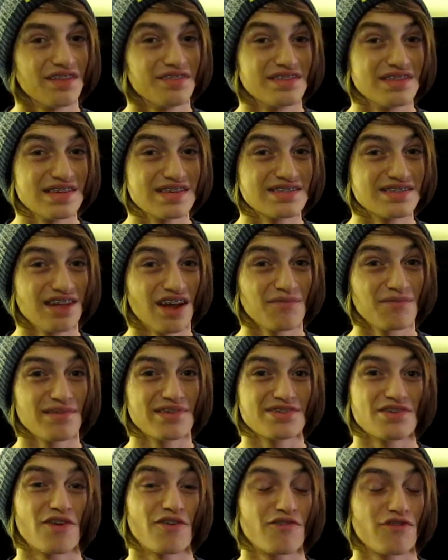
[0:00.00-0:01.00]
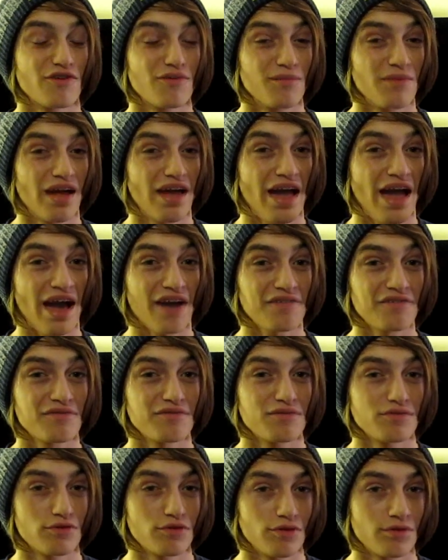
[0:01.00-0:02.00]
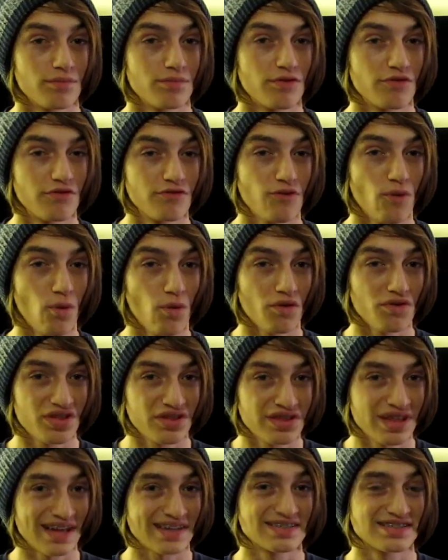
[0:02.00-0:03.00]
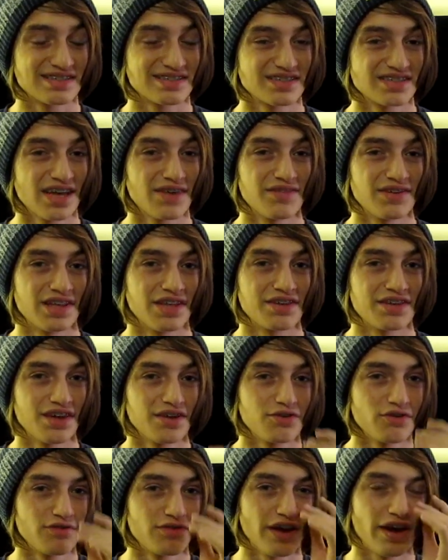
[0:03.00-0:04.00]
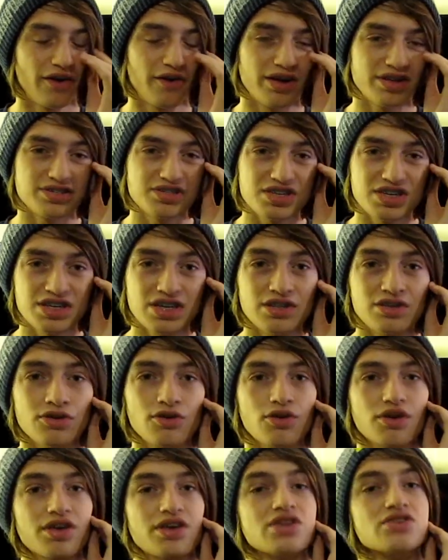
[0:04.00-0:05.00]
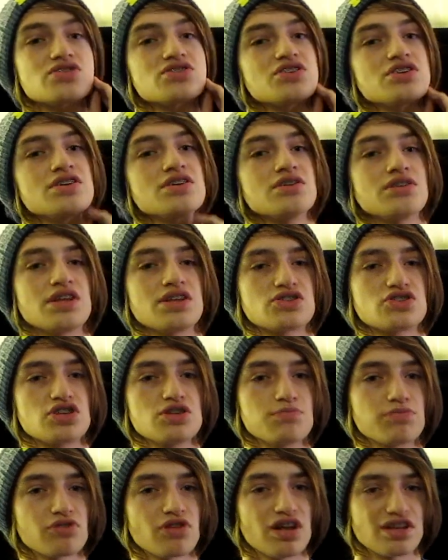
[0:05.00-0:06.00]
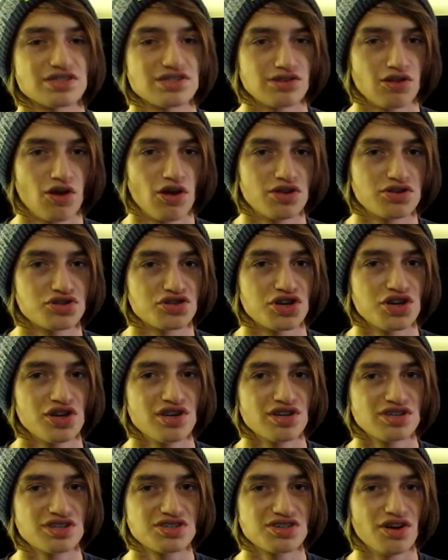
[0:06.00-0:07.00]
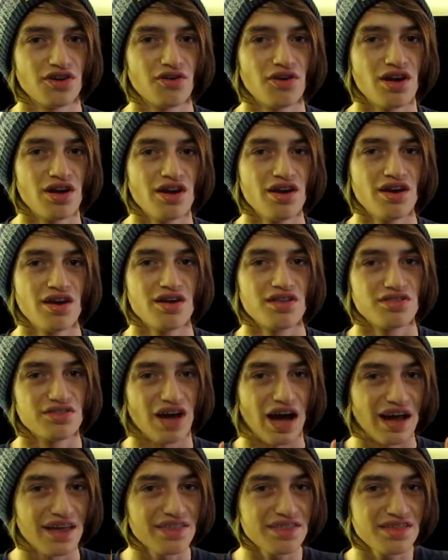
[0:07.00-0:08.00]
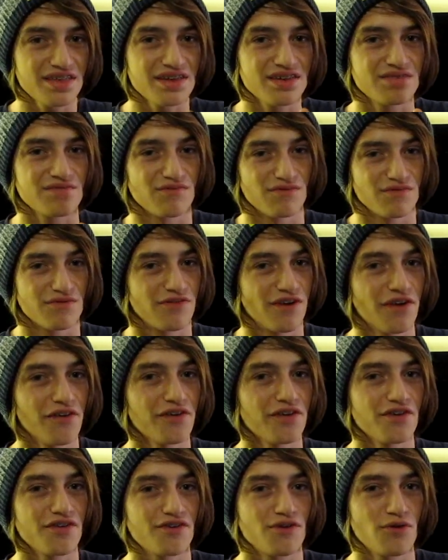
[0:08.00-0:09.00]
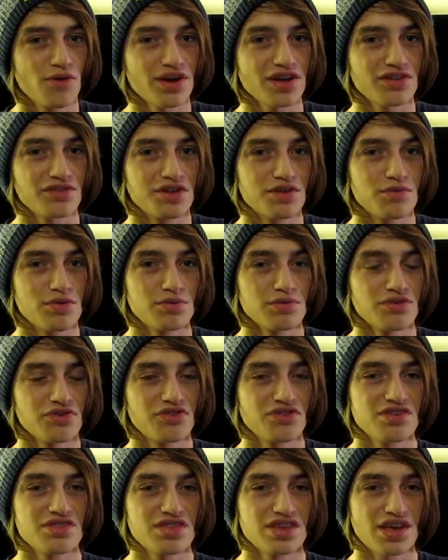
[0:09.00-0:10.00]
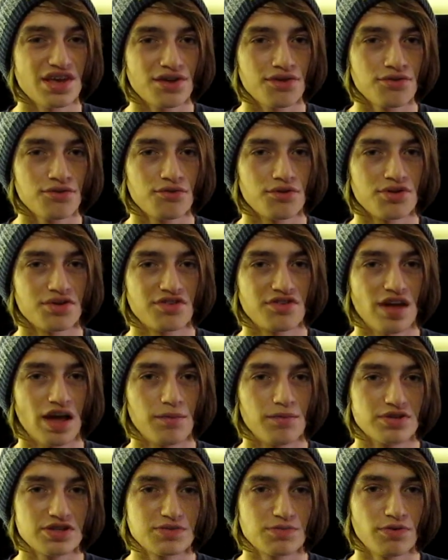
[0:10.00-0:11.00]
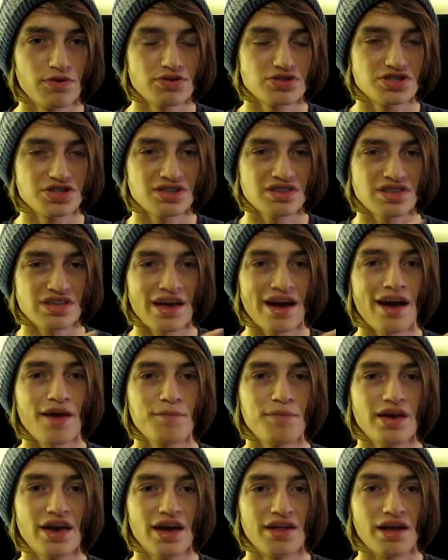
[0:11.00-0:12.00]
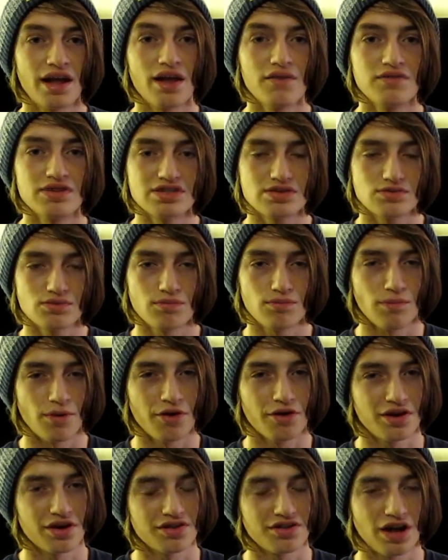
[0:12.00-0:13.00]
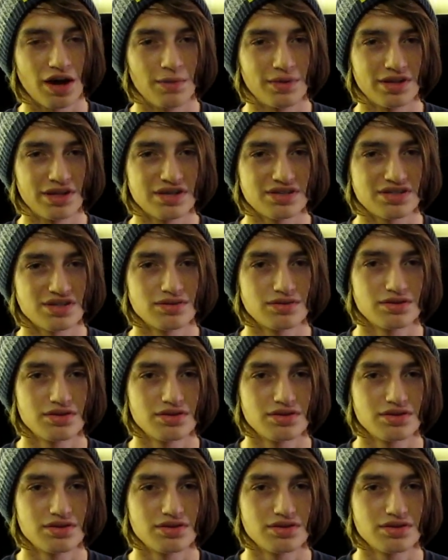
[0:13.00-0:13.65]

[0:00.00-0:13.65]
these numbers are from before the Nexus 7 and Kindle Fire HD and Nook HD and HD Plus launch. So I think very quickly we will see the Android tablets pushing the iPad out of its market dominance.